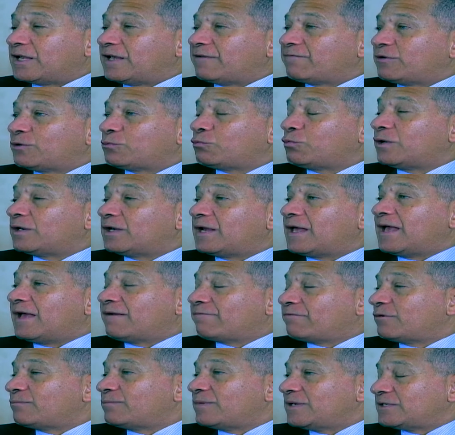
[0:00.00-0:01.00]
if it will
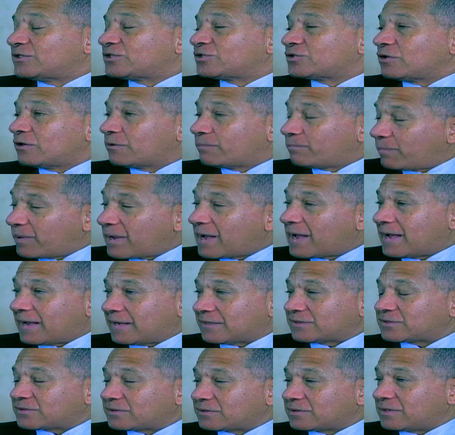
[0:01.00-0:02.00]
ever be
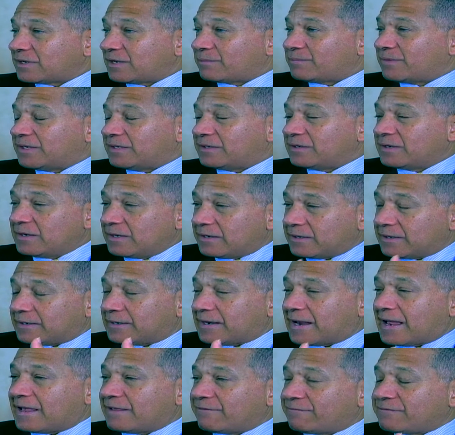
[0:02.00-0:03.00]
surpassed. I mean,
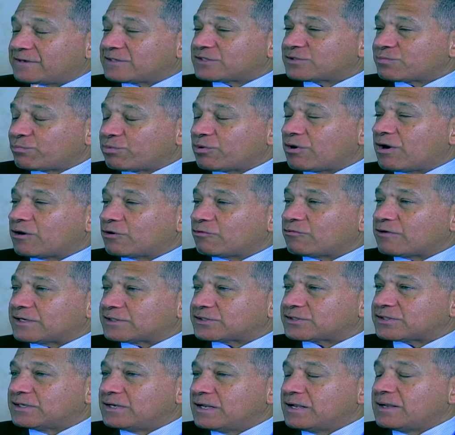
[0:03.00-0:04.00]
life is
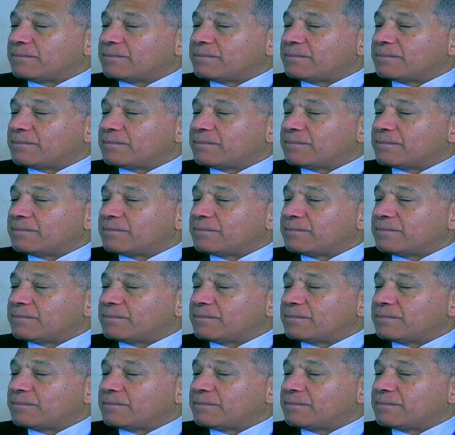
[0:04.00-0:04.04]
progress.